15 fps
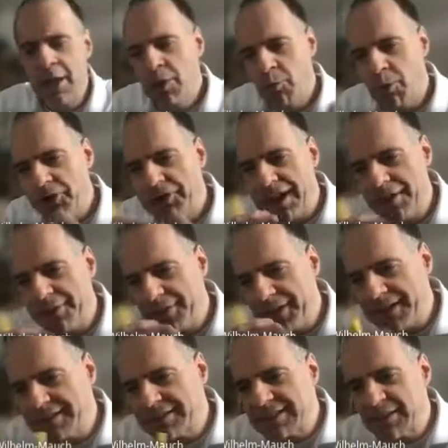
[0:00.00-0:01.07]
What are
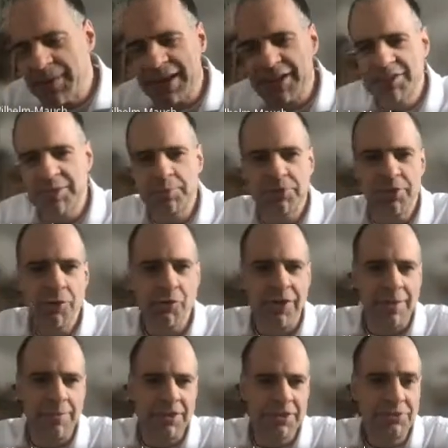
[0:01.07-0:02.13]
things where as a
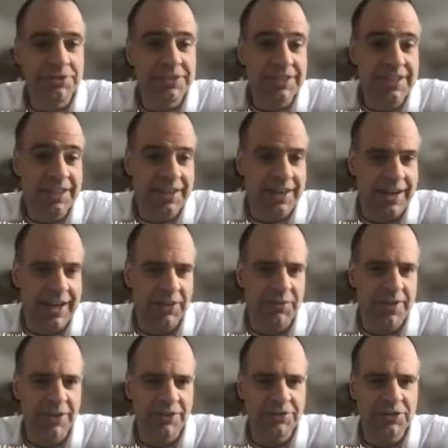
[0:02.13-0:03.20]
programmer you see the
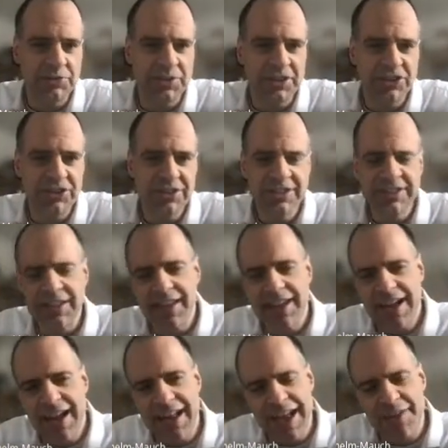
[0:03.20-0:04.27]
hardware constrictions, and then
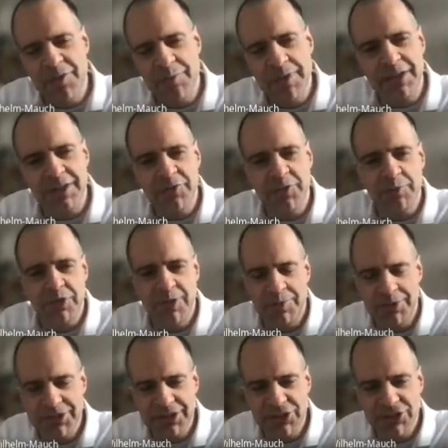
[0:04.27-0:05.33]
I have a bit of a
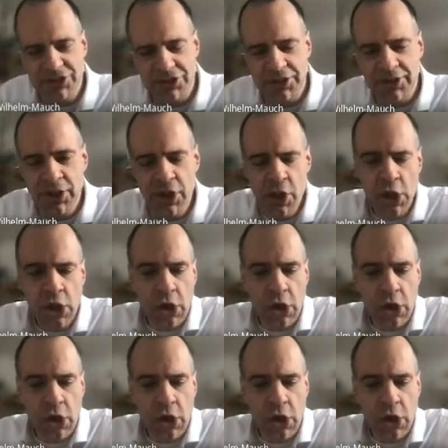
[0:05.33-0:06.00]
proposition